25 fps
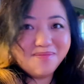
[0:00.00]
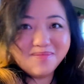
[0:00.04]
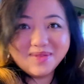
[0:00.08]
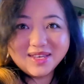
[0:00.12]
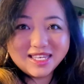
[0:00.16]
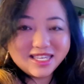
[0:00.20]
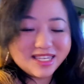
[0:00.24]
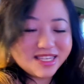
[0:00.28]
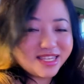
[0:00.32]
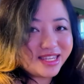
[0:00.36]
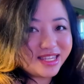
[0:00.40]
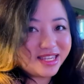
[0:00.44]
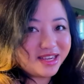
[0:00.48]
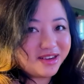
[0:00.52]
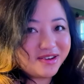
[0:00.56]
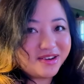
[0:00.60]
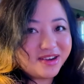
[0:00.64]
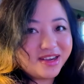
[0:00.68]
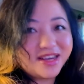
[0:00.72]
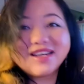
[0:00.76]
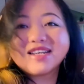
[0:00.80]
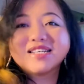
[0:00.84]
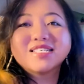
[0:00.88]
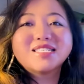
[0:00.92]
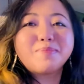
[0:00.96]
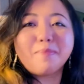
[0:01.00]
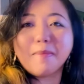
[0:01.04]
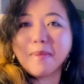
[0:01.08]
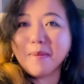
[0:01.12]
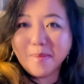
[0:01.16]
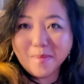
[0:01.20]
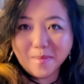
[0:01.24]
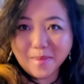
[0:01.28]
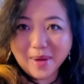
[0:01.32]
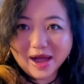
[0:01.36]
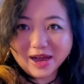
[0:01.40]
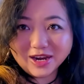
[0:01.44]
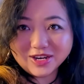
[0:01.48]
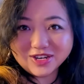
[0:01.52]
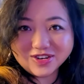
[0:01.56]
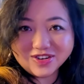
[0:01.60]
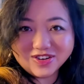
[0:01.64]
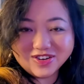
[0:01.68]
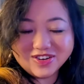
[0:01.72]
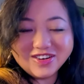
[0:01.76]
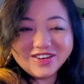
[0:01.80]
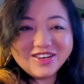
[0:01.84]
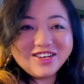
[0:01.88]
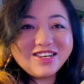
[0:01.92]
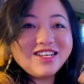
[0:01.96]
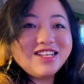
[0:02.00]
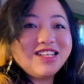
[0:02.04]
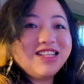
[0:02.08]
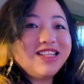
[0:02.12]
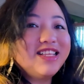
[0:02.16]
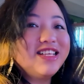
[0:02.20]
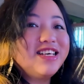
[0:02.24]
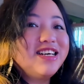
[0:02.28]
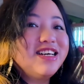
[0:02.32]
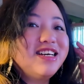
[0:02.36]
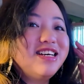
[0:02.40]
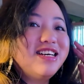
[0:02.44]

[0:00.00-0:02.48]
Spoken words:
mysterious but magical.